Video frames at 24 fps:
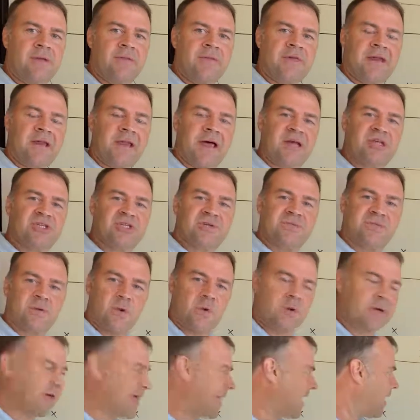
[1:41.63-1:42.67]
the election of her
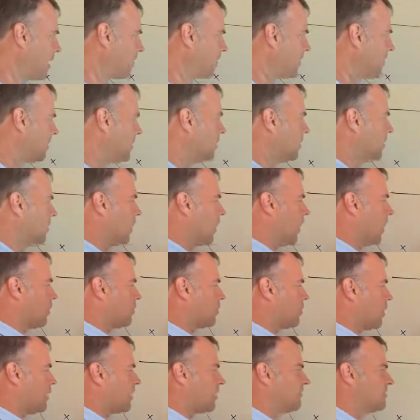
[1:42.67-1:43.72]
own county,
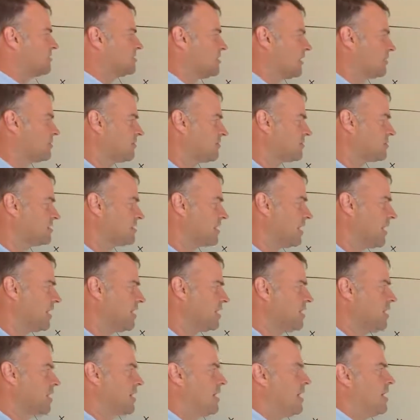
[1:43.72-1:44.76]
running for Secretary of
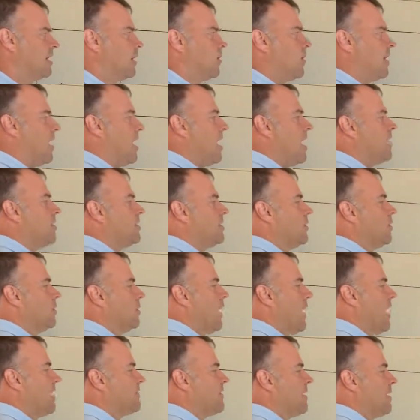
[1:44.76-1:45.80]
State. In Ohio, you
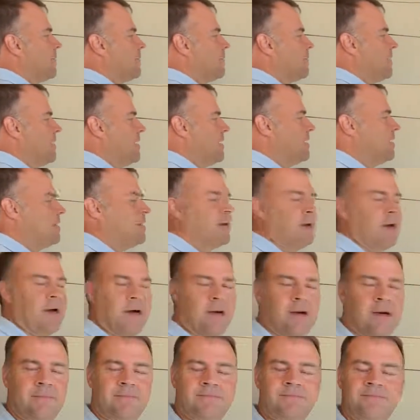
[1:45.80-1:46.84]
have a big,
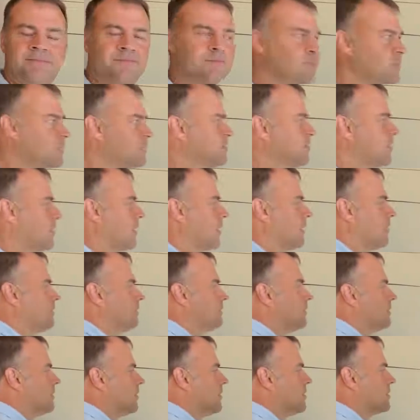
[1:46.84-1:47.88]

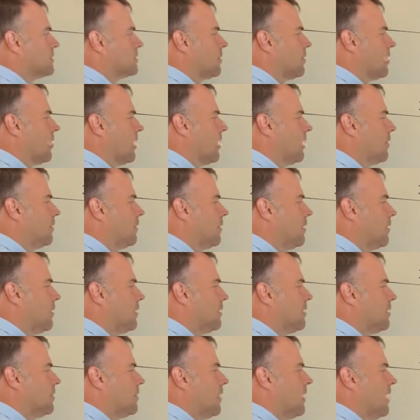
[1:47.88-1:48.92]
here's Ohio.
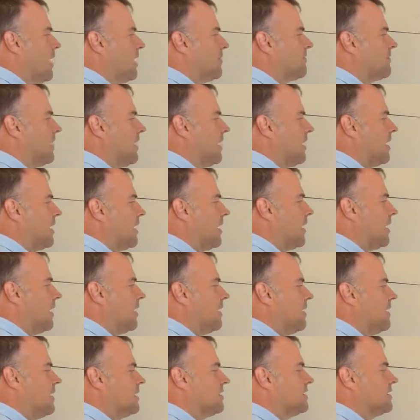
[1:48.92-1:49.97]
You have
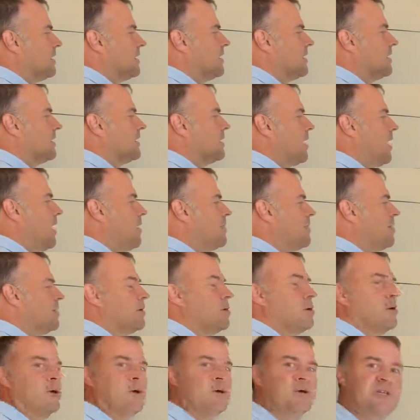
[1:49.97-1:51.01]
a
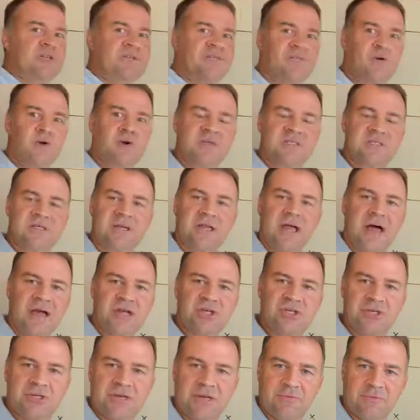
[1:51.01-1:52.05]
incumbent whose first
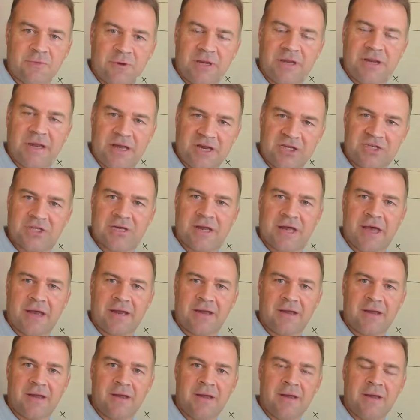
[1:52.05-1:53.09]
election and re-election
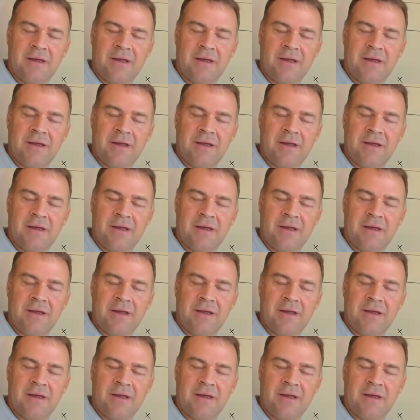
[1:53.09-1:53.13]
ad